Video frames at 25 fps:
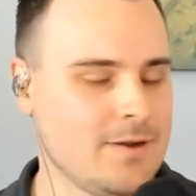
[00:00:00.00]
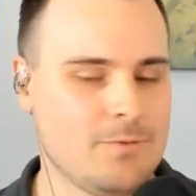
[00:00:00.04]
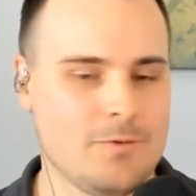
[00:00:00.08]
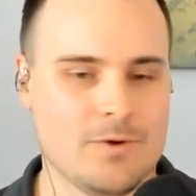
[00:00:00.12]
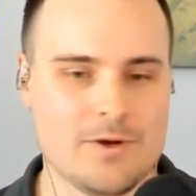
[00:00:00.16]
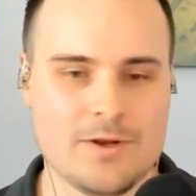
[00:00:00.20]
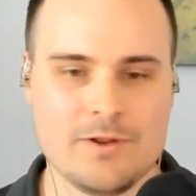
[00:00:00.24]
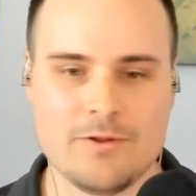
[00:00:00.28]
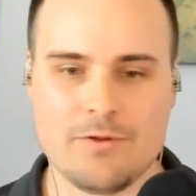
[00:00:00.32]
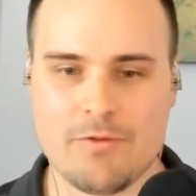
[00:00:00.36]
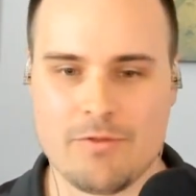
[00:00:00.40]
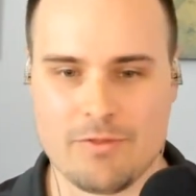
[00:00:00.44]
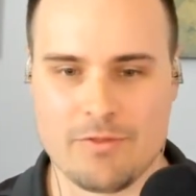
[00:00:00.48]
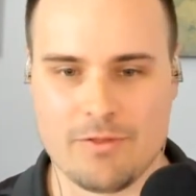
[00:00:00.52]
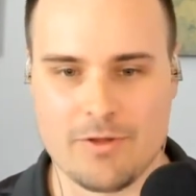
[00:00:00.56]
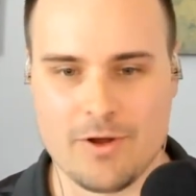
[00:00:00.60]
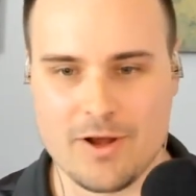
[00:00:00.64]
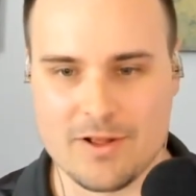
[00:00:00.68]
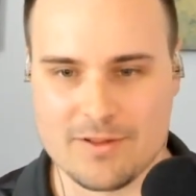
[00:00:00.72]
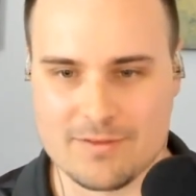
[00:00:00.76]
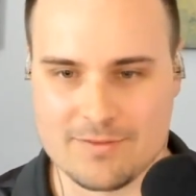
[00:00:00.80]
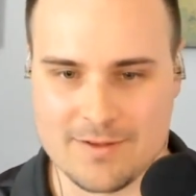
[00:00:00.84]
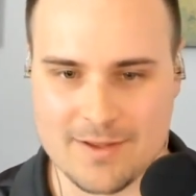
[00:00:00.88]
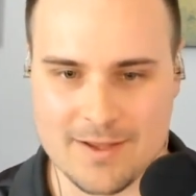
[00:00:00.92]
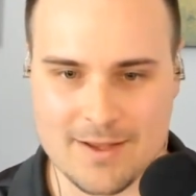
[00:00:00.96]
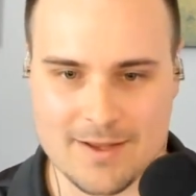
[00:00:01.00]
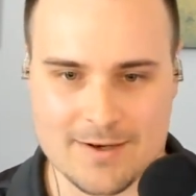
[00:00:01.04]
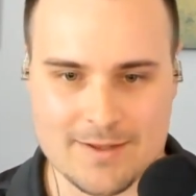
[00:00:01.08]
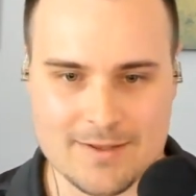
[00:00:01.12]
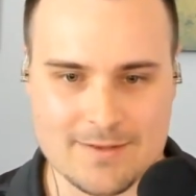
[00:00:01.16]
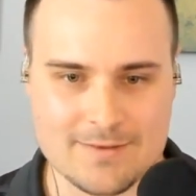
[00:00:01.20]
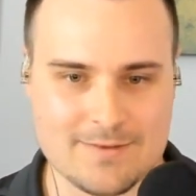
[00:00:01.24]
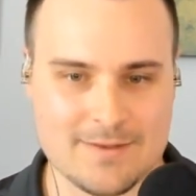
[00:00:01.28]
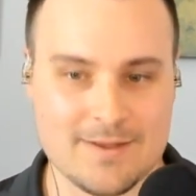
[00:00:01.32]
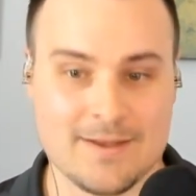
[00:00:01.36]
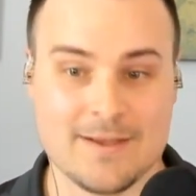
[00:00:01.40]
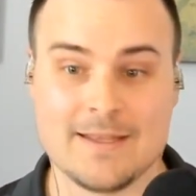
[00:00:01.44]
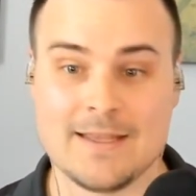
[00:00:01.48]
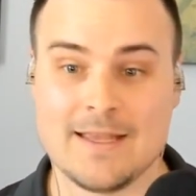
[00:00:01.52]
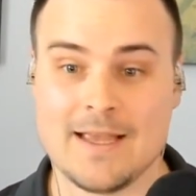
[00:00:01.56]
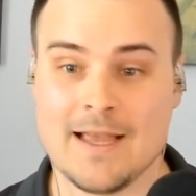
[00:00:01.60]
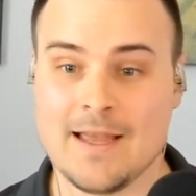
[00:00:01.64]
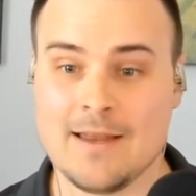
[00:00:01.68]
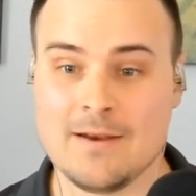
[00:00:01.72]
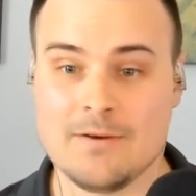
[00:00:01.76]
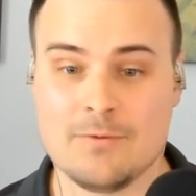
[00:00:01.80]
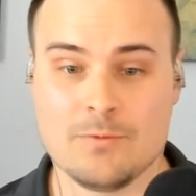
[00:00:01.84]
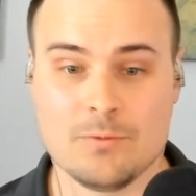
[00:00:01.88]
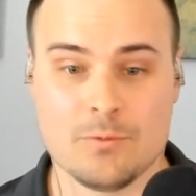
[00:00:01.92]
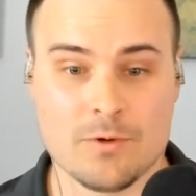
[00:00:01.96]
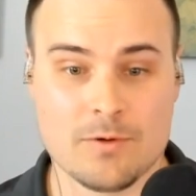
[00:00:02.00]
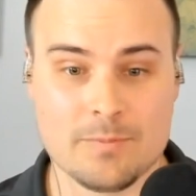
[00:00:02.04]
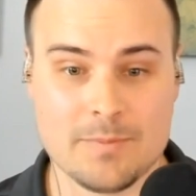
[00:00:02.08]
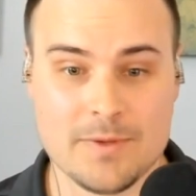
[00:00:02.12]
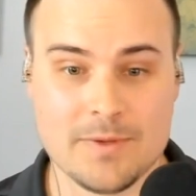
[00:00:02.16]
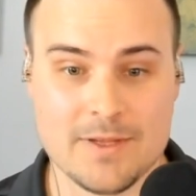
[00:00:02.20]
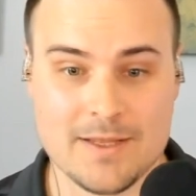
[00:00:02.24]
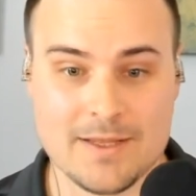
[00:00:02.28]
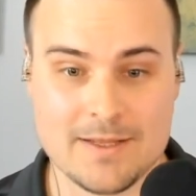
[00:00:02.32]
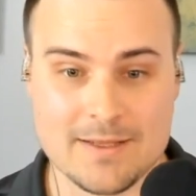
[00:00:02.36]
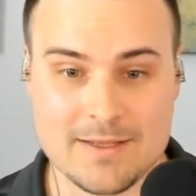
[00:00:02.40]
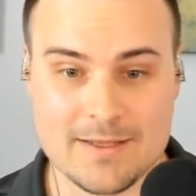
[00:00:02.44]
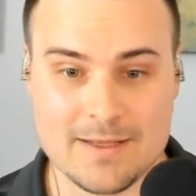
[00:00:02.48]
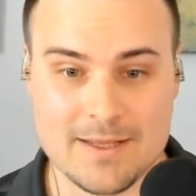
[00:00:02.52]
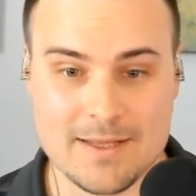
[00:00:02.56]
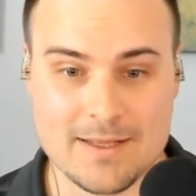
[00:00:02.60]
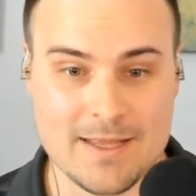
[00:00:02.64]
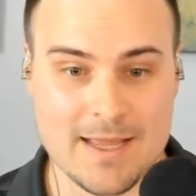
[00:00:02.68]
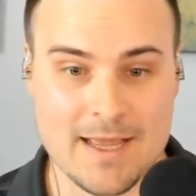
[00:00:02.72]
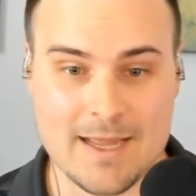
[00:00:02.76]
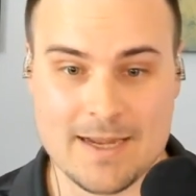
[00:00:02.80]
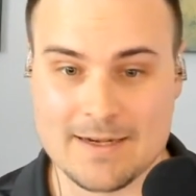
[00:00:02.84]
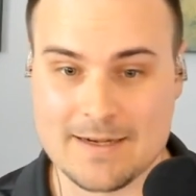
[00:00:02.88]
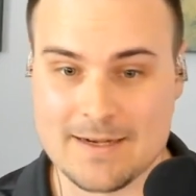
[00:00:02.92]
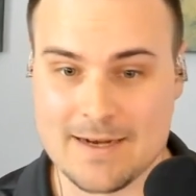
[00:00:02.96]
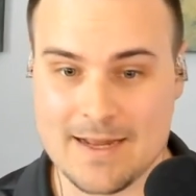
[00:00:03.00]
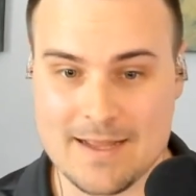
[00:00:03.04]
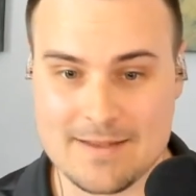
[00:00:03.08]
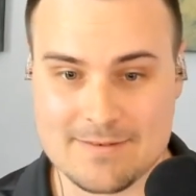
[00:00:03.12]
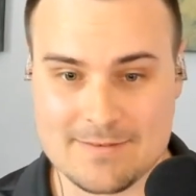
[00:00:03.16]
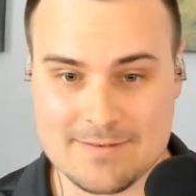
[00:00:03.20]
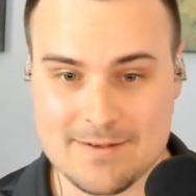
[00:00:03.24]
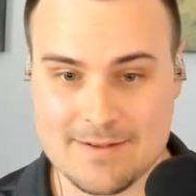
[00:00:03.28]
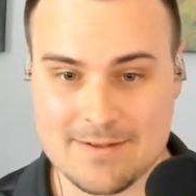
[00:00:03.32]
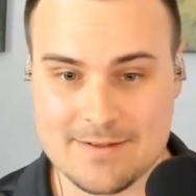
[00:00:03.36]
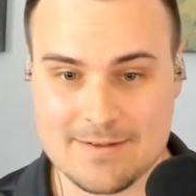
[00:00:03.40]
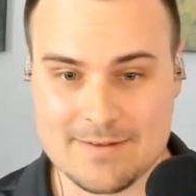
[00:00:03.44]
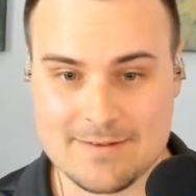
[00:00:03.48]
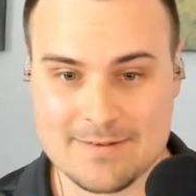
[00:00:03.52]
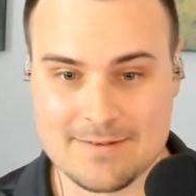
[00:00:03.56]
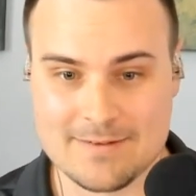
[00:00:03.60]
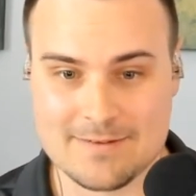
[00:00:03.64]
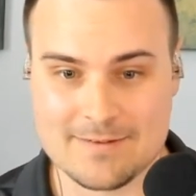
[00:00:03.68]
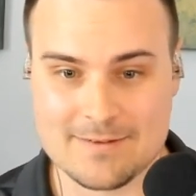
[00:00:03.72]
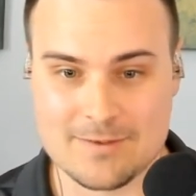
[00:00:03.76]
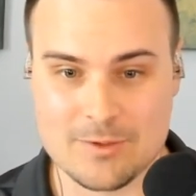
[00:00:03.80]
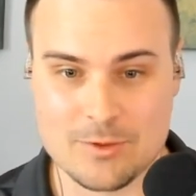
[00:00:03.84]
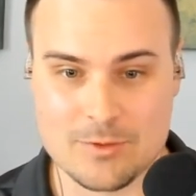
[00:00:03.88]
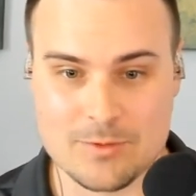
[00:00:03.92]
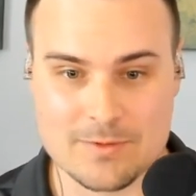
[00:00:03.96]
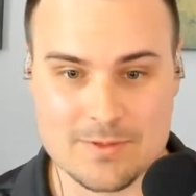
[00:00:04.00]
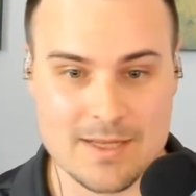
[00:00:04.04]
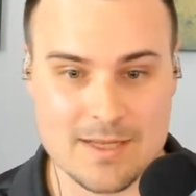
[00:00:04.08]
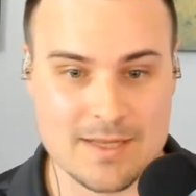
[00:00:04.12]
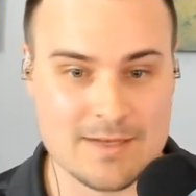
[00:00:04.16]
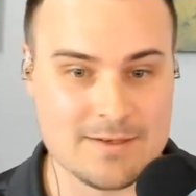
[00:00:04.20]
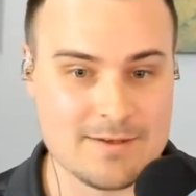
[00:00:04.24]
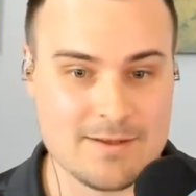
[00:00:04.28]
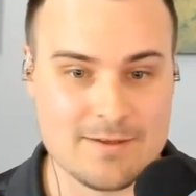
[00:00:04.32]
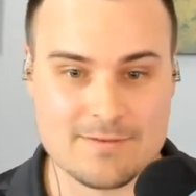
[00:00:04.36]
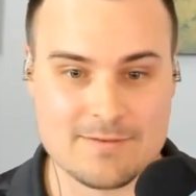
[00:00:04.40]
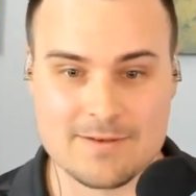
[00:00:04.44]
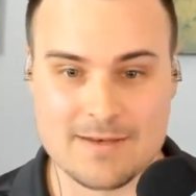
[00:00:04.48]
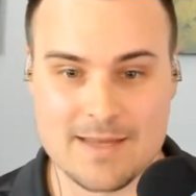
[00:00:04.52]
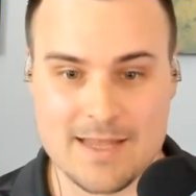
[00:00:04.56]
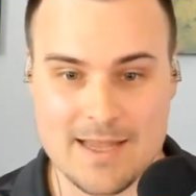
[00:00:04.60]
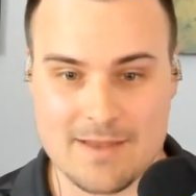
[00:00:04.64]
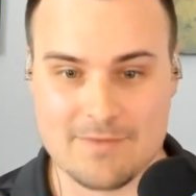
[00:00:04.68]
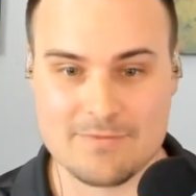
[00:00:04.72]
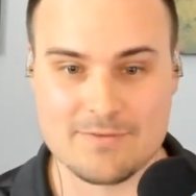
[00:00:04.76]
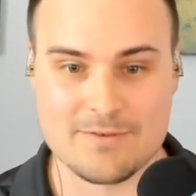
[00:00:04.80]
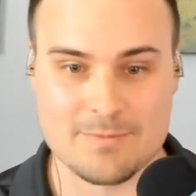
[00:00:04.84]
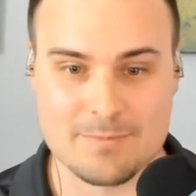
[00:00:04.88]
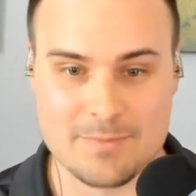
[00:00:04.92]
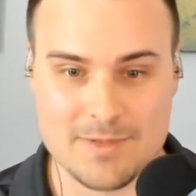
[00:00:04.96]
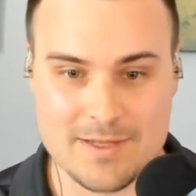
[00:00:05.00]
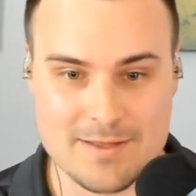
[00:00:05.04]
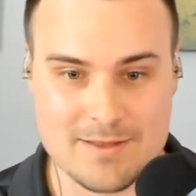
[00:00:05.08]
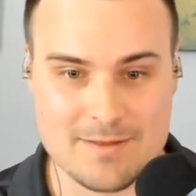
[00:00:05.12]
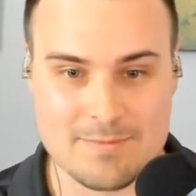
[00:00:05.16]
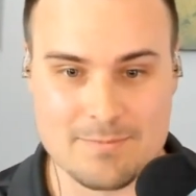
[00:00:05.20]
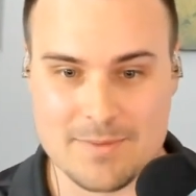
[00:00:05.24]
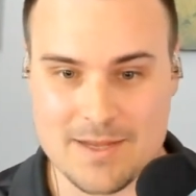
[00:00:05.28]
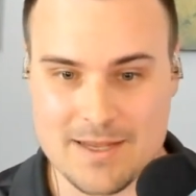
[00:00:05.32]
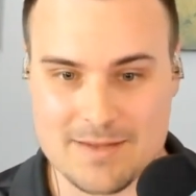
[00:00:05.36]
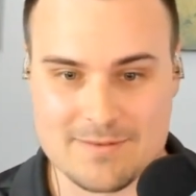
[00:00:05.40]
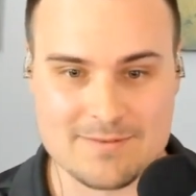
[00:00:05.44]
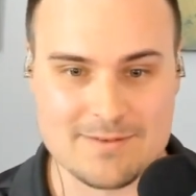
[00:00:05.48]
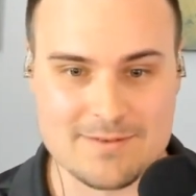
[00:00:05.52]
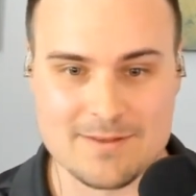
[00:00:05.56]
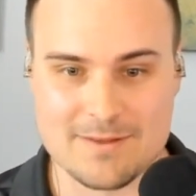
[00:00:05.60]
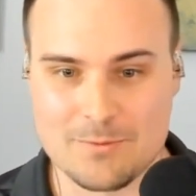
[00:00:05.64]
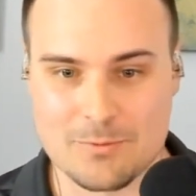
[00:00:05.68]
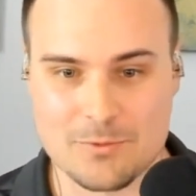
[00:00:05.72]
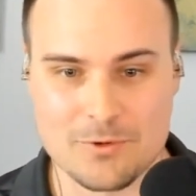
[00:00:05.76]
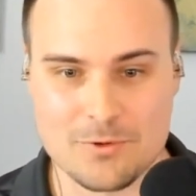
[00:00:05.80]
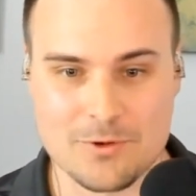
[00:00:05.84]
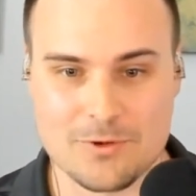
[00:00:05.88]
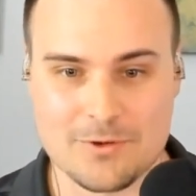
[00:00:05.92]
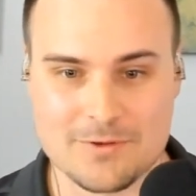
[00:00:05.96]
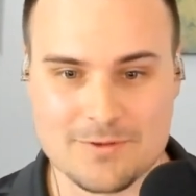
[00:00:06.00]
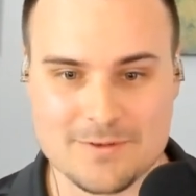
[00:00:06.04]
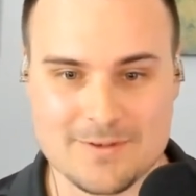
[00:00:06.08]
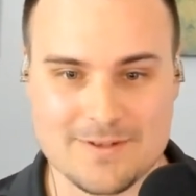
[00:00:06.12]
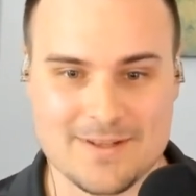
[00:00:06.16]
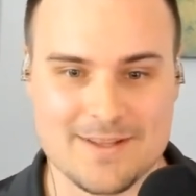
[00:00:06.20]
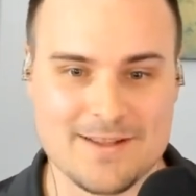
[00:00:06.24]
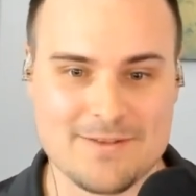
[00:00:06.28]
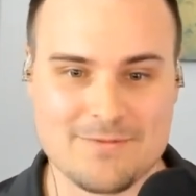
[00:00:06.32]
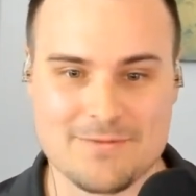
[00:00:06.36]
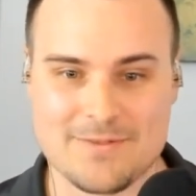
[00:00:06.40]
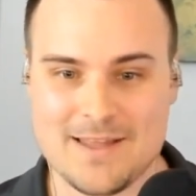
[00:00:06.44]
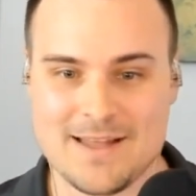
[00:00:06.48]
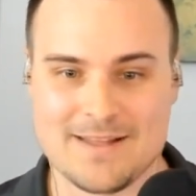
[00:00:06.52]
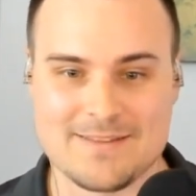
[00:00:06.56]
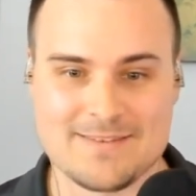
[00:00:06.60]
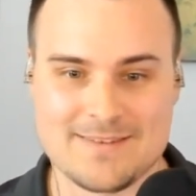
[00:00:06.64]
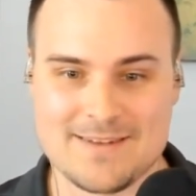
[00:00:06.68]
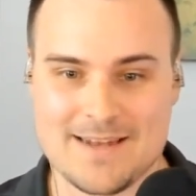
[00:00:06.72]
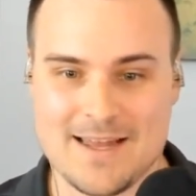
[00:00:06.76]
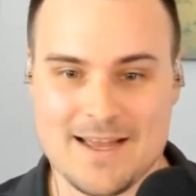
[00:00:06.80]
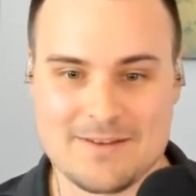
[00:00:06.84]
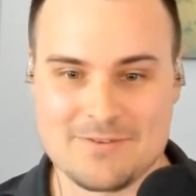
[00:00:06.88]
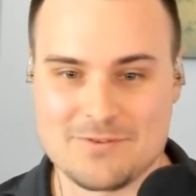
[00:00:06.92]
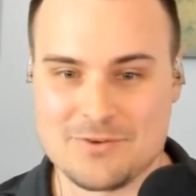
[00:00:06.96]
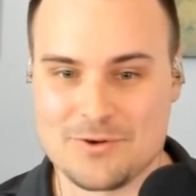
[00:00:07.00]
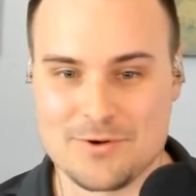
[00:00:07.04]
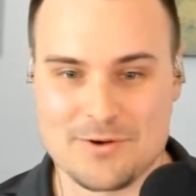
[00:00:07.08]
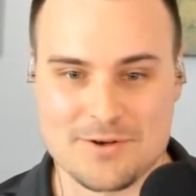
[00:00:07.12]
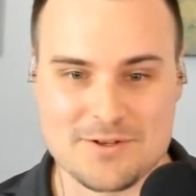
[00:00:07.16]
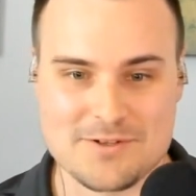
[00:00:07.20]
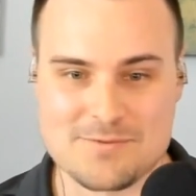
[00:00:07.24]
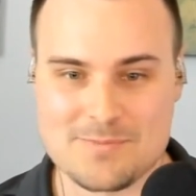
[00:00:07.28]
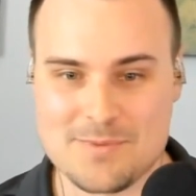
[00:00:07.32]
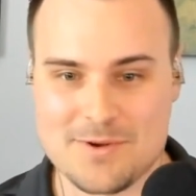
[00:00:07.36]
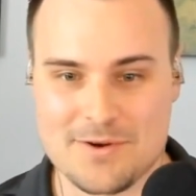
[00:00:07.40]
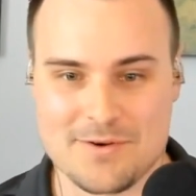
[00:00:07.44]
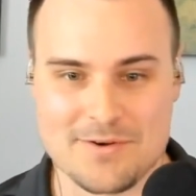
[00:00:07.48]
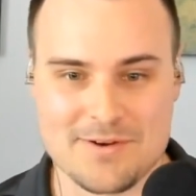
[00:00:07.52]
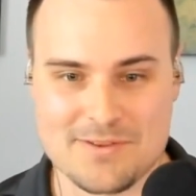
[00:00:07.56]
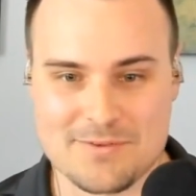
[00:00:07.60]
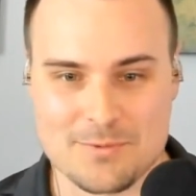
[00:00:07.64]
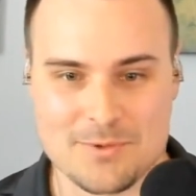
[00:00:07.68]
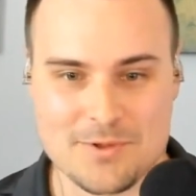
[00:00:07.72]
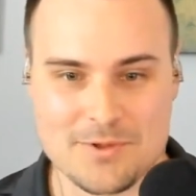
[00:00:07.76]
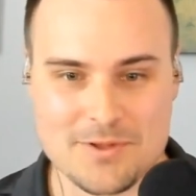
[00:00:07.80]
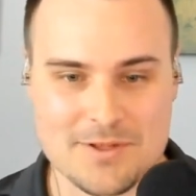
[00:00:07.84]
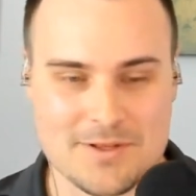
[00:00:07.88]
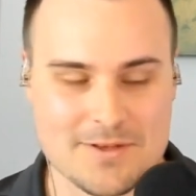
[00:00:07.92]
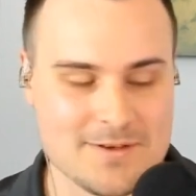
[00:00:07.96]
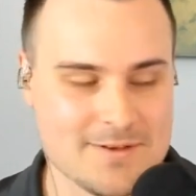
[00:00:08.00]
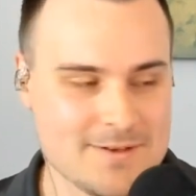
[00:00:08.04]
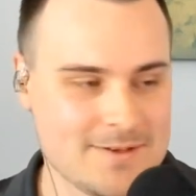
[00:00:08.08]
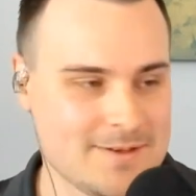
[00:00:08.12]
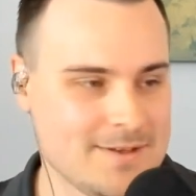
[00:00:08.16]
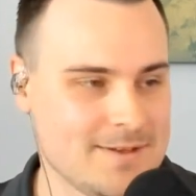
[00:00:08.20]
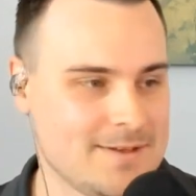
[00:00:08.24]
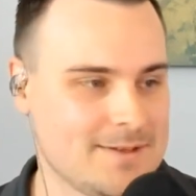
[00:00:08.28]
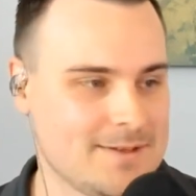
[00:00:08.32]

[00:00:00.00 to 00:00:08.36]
What are your thoughts on it? Again, we're being agnostic, so it doesn't have to be the best in the world if that's not your experience with it.